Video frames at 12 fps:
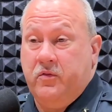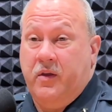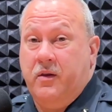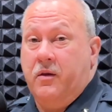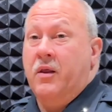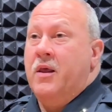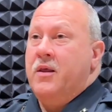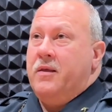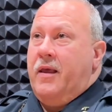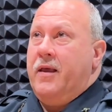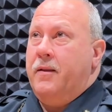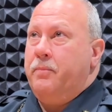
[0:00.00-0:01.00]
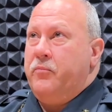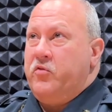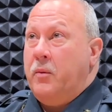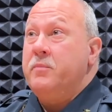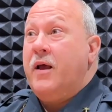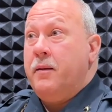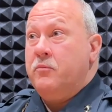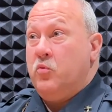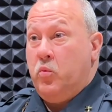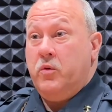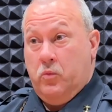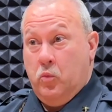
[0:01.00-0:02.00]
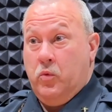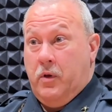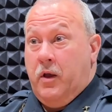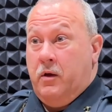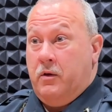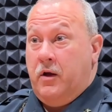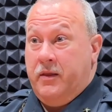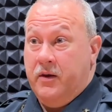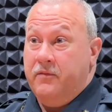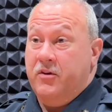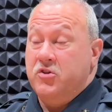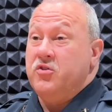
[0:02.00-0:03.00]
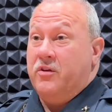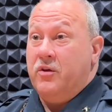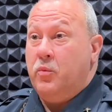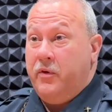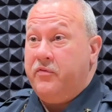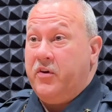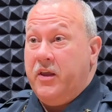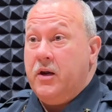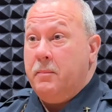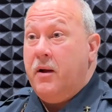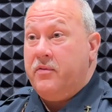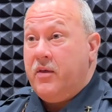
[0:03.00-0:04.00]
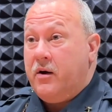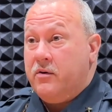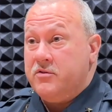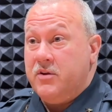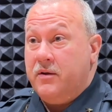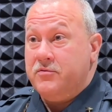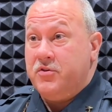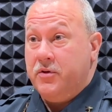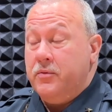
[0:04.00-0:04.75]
and sometimes individually we forget about that ourselves too.